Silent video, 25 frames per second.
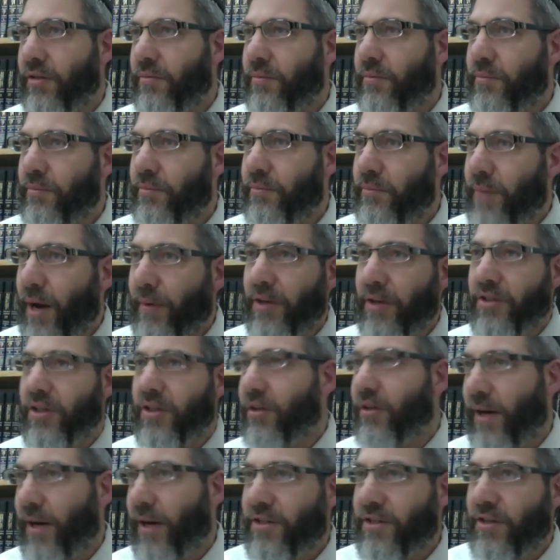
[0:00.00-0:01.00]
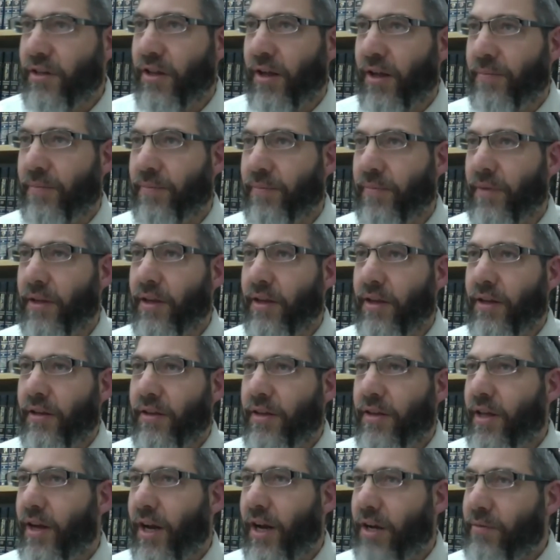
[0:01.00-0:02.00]
Merits, and the rest of them,
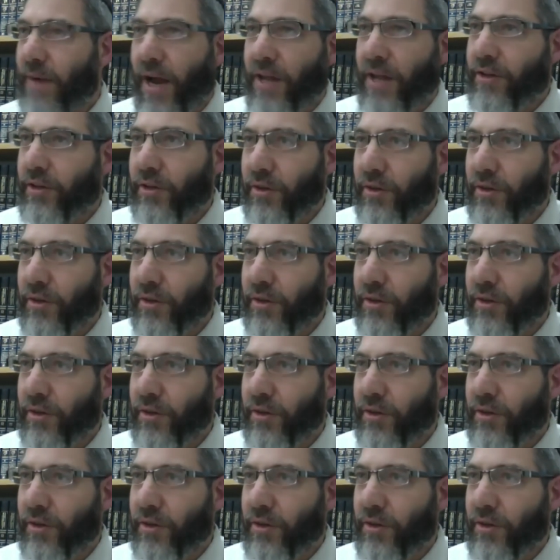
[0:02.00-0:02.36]
then I'd rather